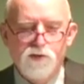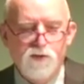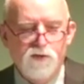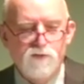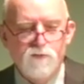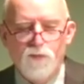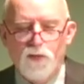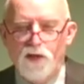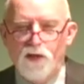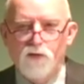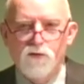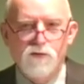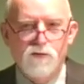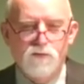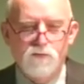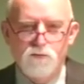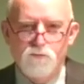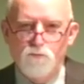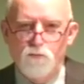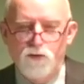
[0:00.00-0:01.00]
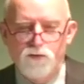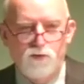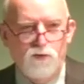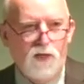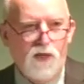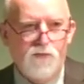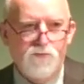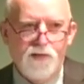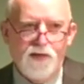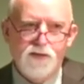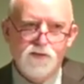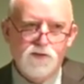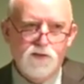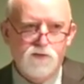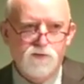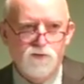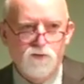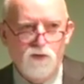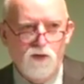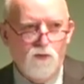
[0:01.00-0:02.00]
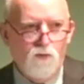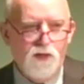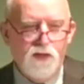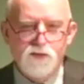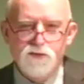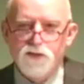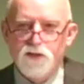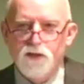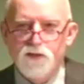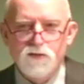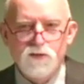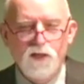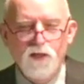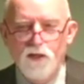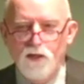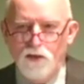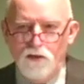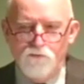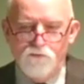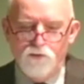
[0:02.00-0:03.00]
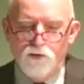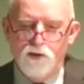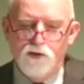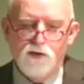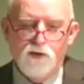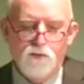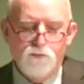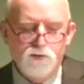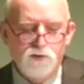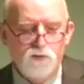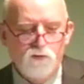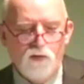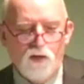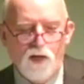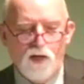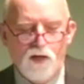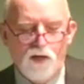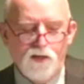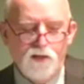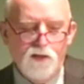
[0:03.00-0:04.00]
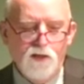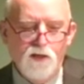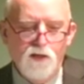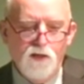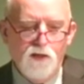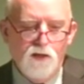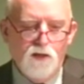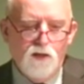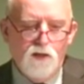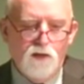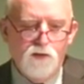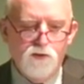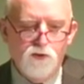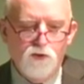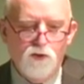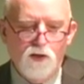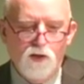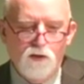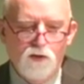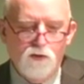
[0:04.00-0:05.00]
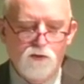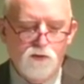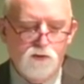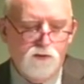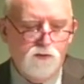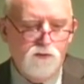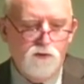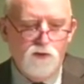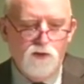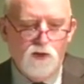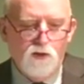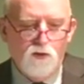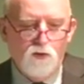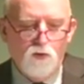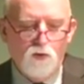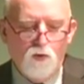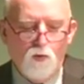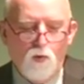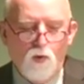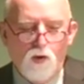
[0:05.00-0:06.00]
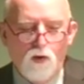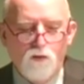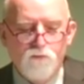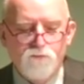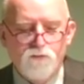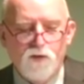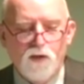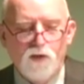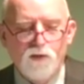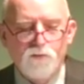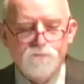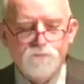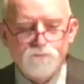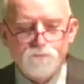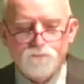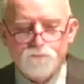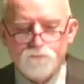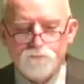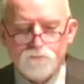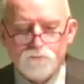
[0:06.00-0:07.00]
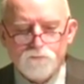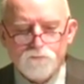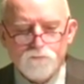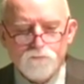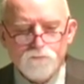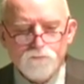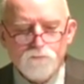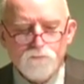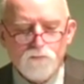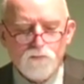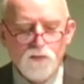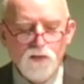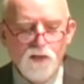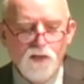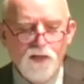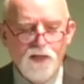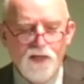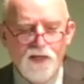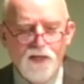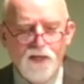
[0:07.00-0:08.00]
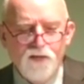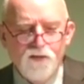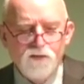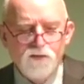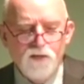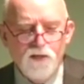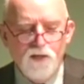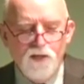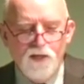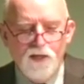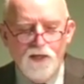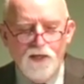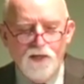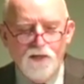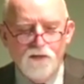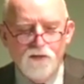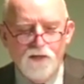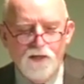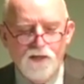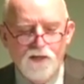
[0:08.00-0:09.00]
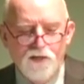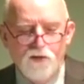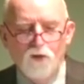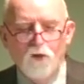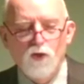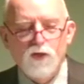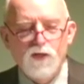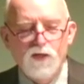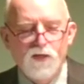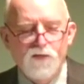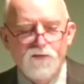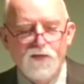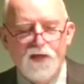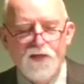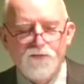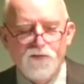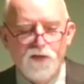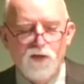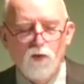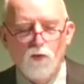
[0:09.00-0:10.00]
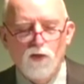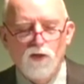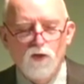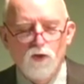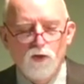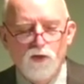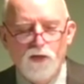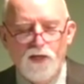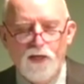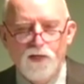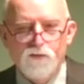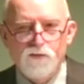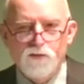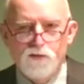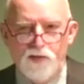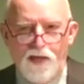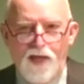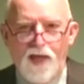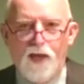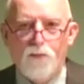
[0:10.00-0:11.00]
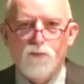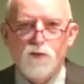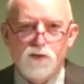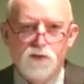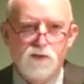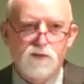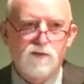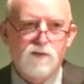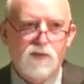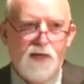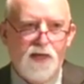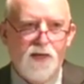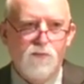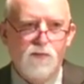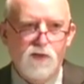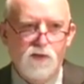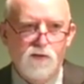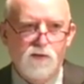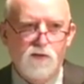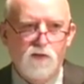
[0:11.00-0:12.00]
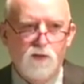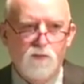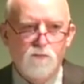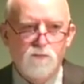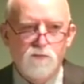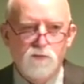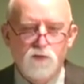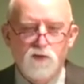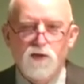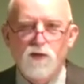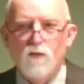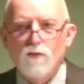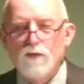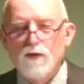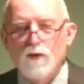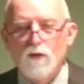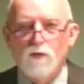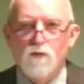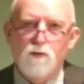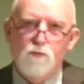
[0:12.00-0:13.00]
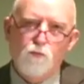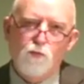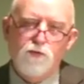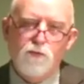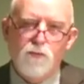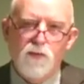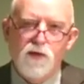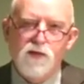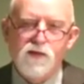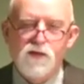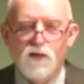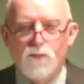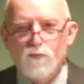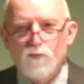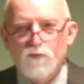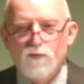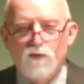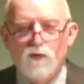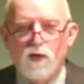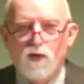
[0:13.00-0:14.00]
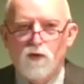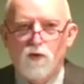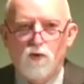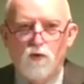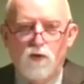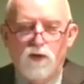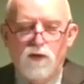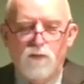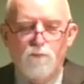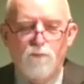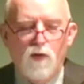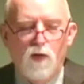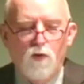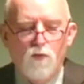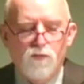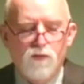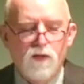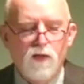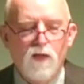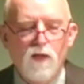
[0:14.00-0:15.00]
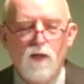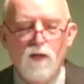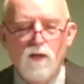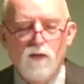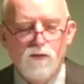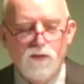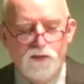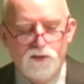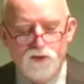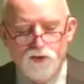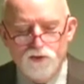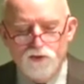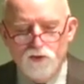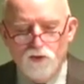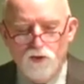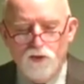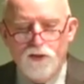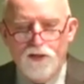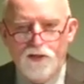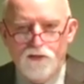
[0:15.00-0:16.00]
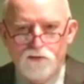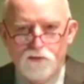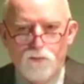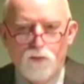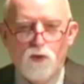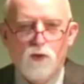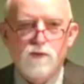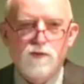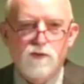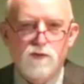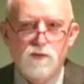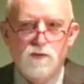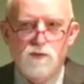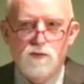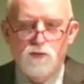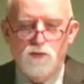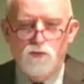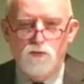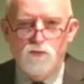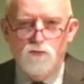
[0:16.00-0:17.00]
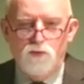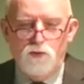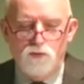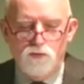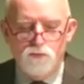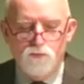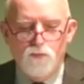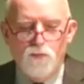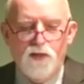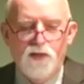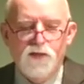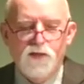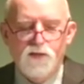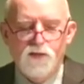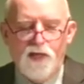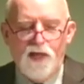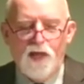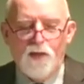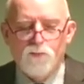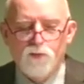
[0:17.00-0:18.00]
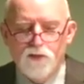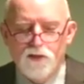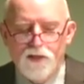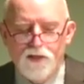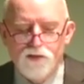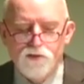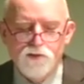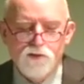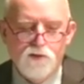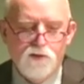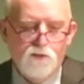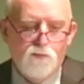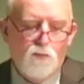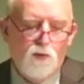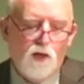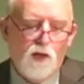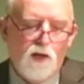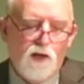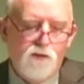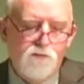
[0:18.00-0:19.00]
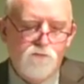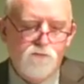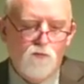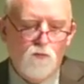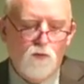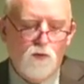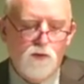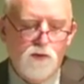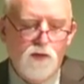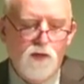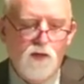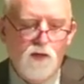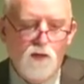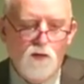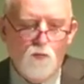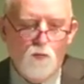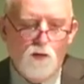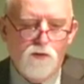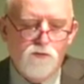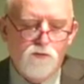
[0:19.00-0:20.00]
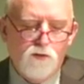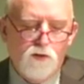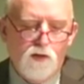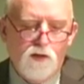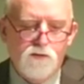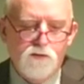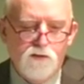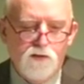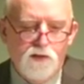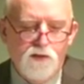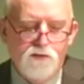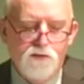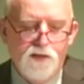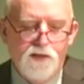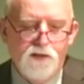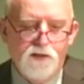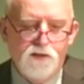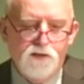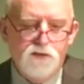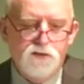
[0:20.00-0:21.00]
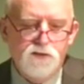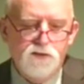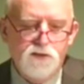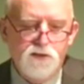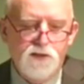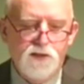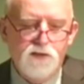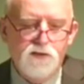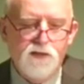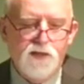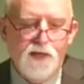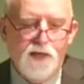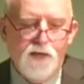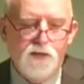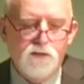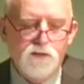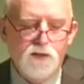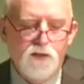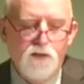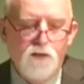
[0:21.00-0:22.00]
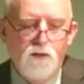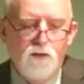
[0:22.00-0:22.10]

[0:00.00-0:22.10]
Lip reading: It doesn't matter whether you have assets or no assets. If your income's too high, you're not going to qualify. And in looking at that, they only look at the applicant's income. They don't, with a married couple, they're not going to look at both. They just look at the person's who's making the application and applying for it, whether or not they exceed that.